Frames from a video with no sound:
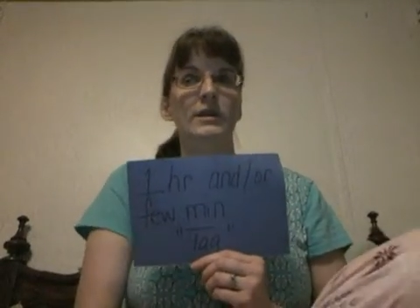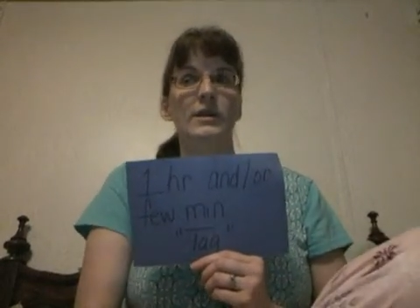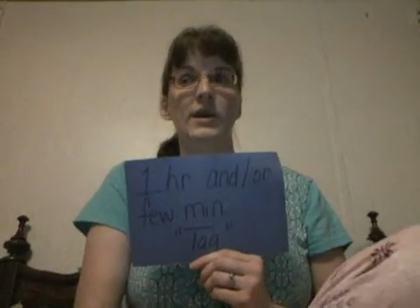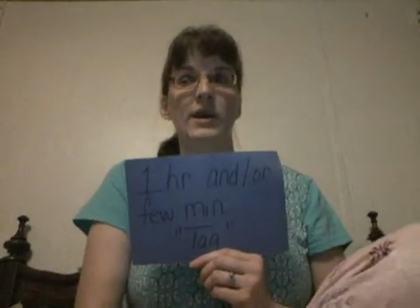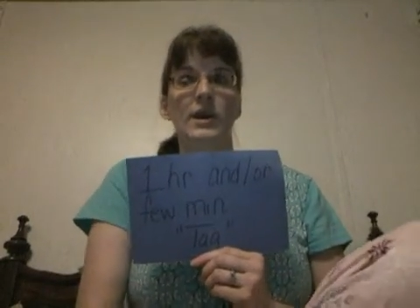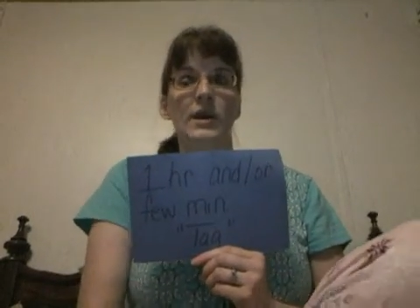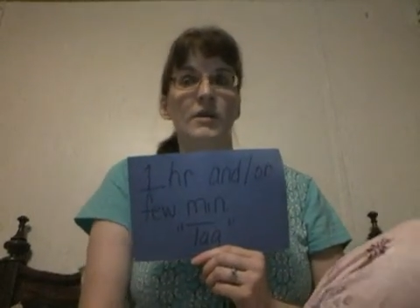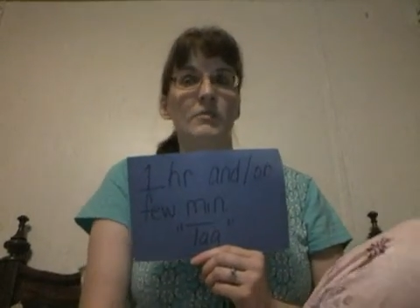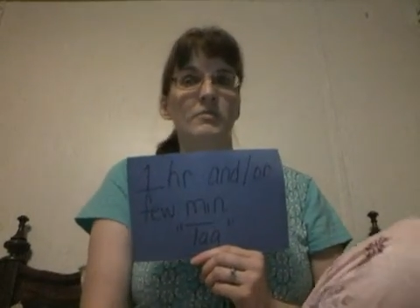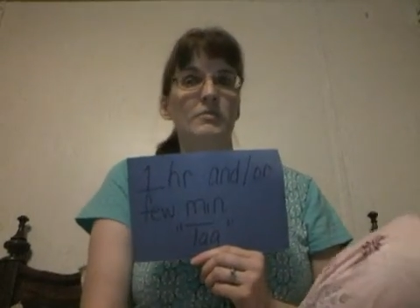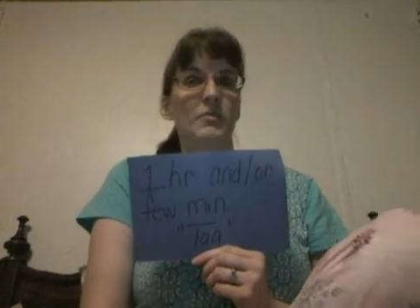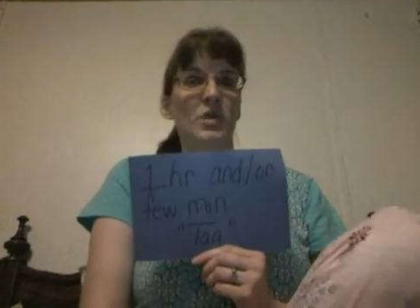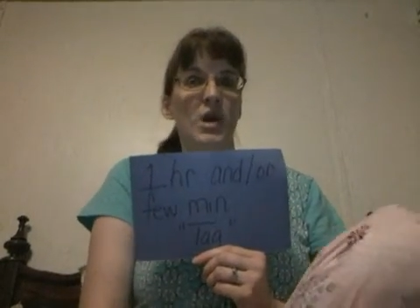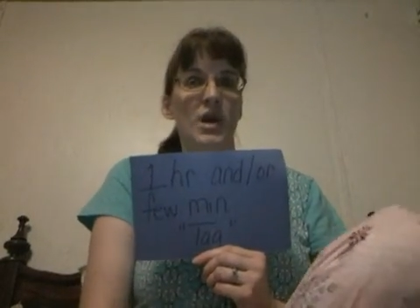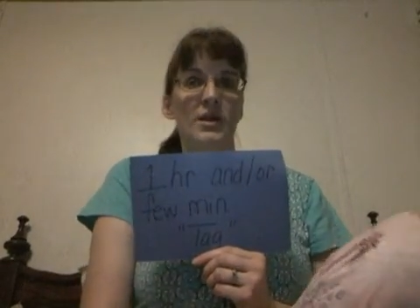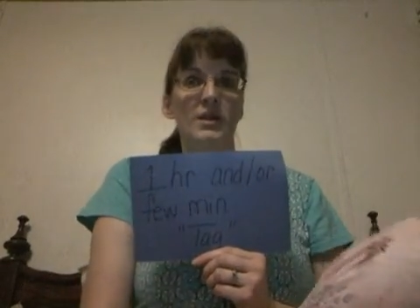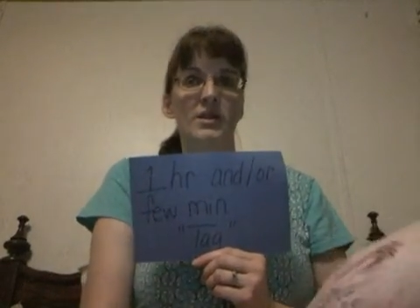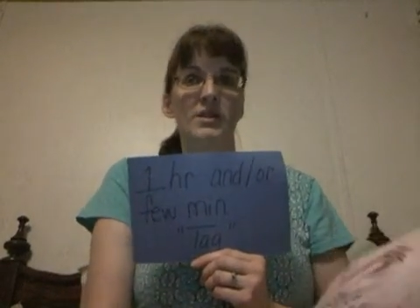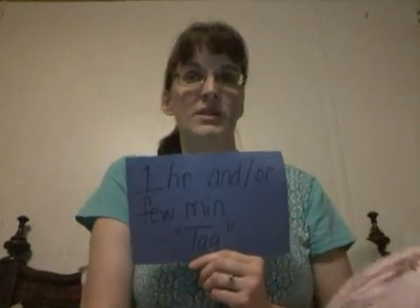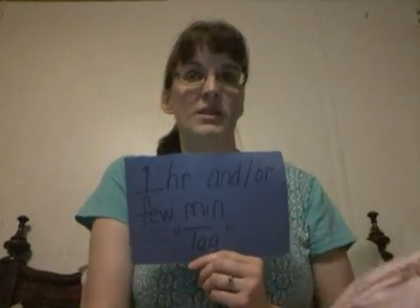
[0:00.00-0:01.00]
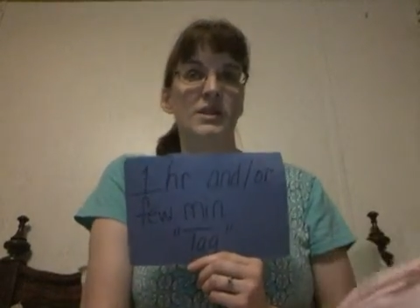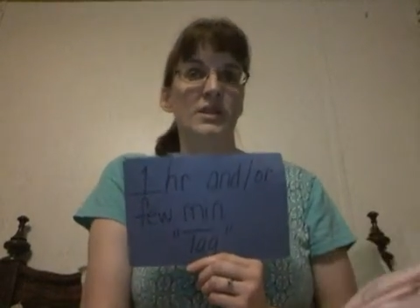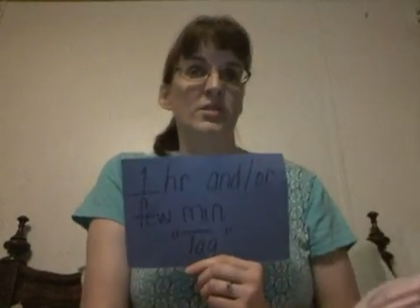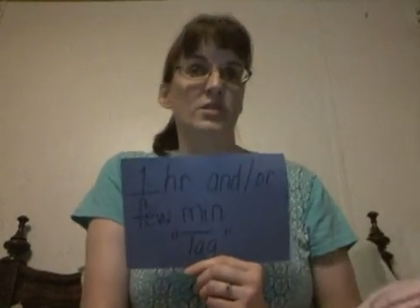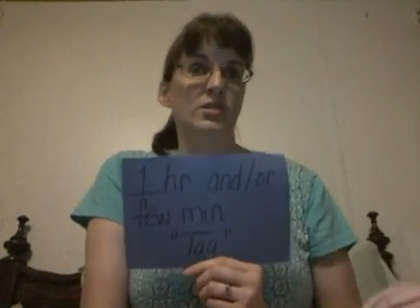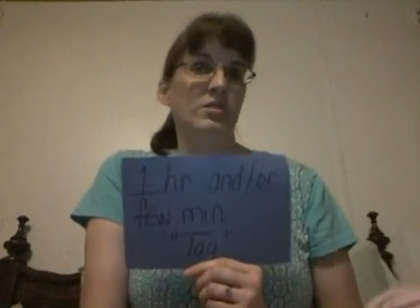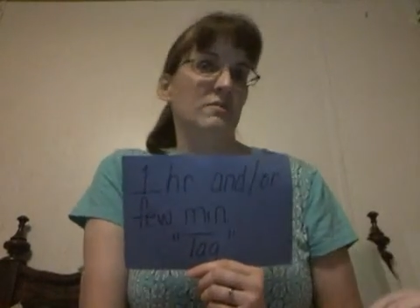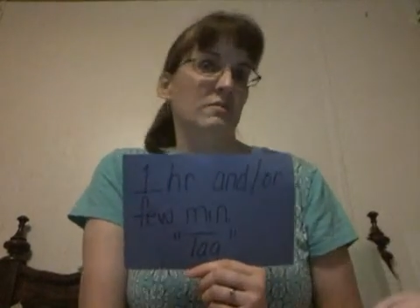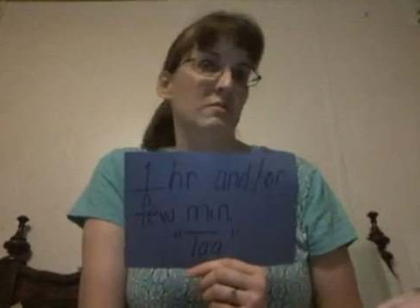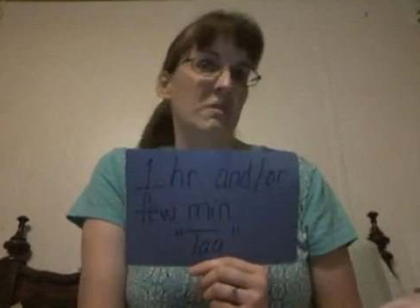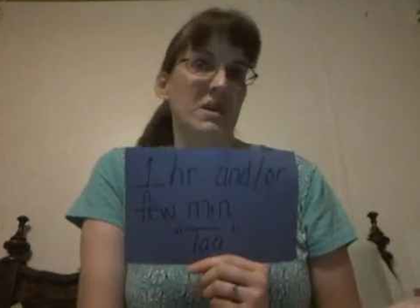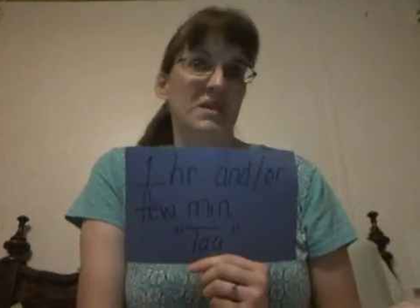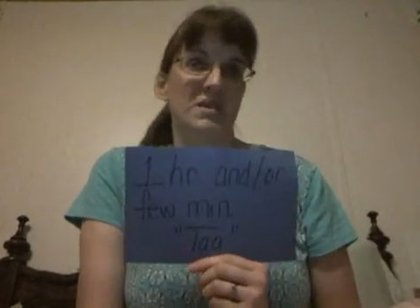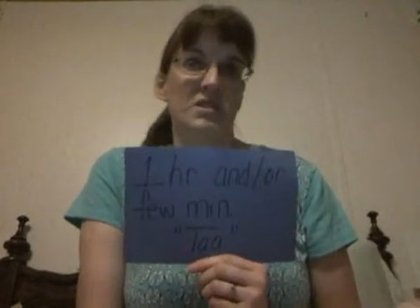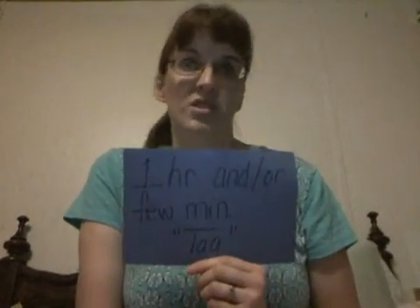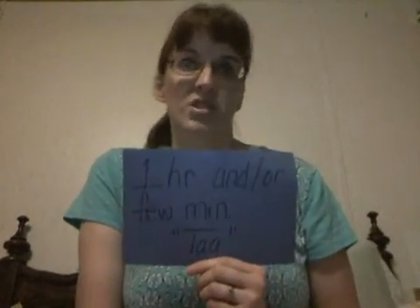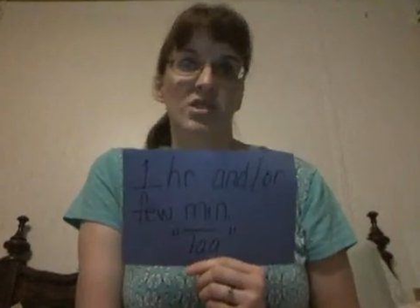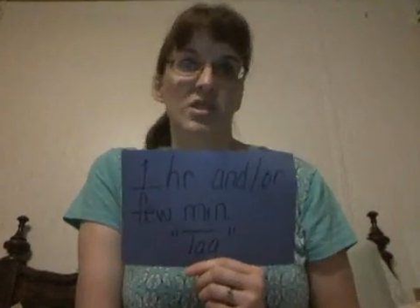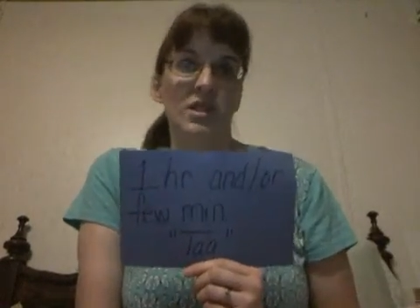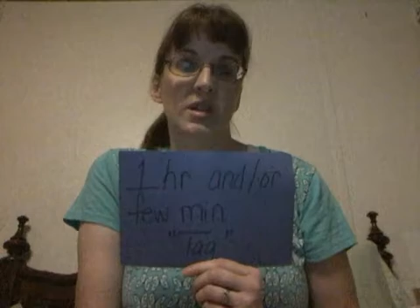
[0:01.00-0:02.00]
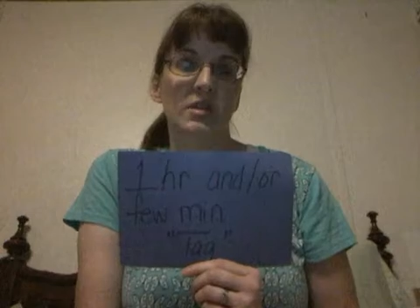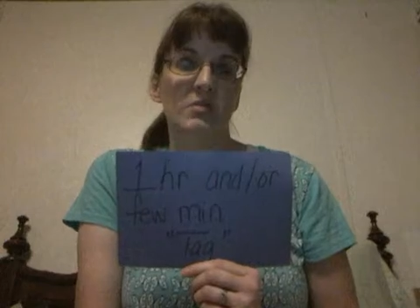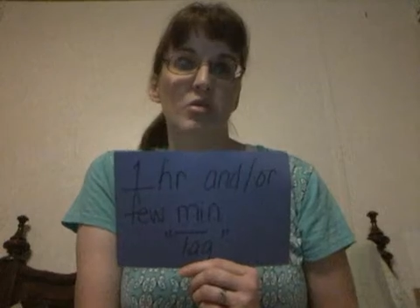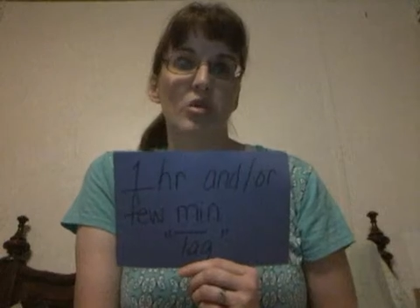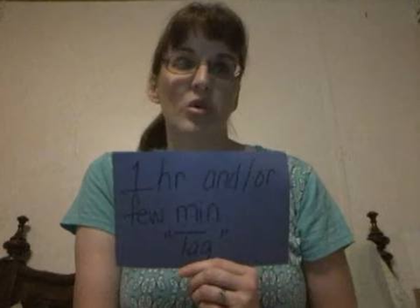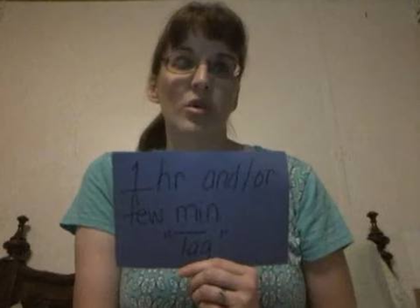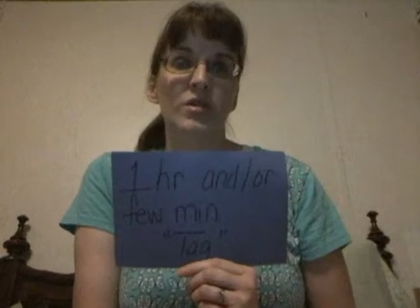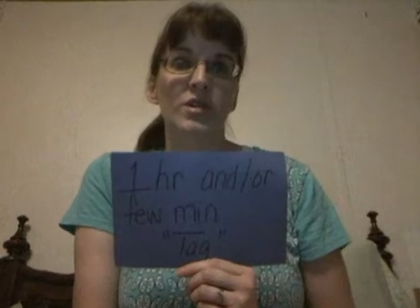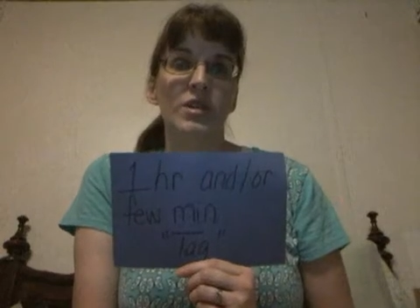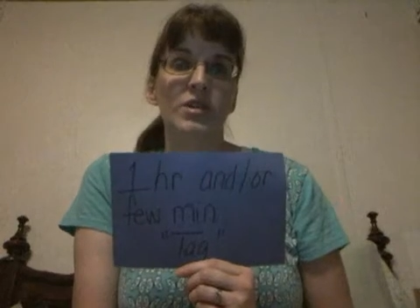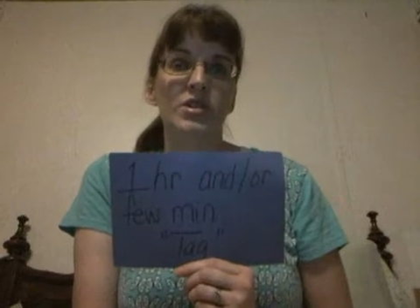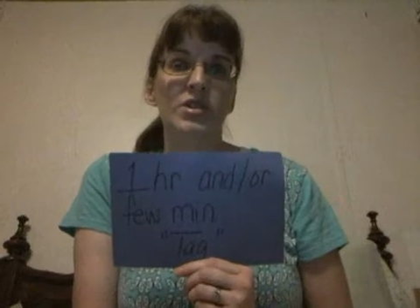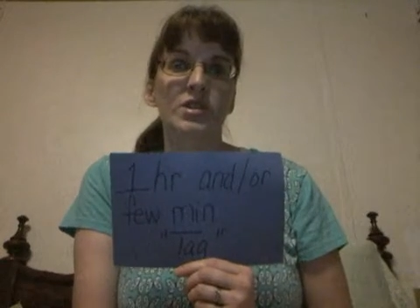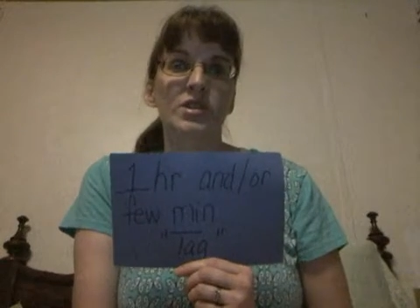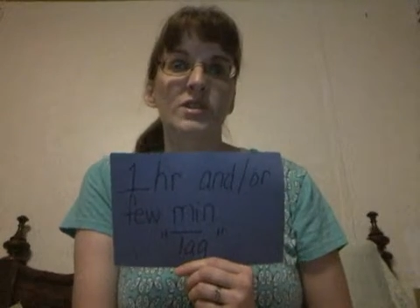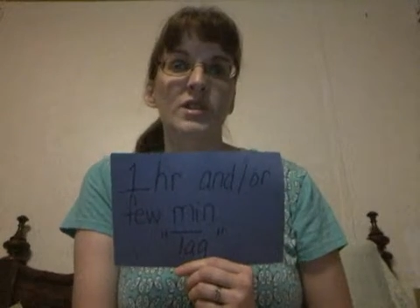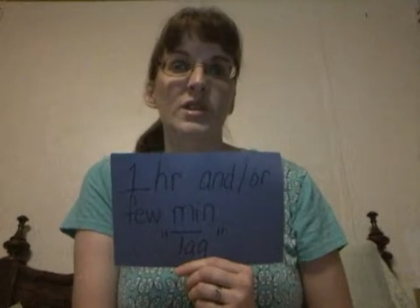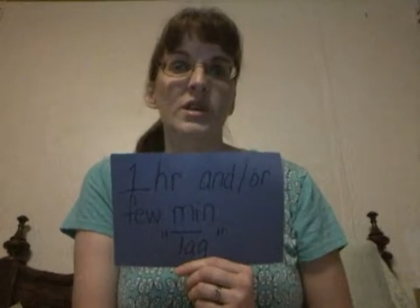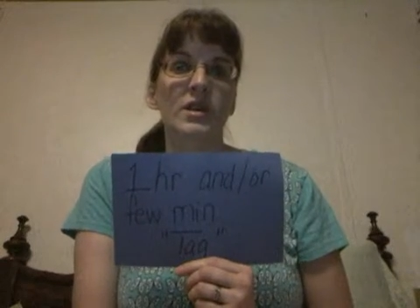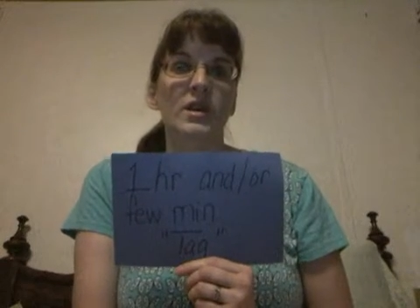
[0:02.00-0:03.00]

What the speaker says: not to send messages anymore, then just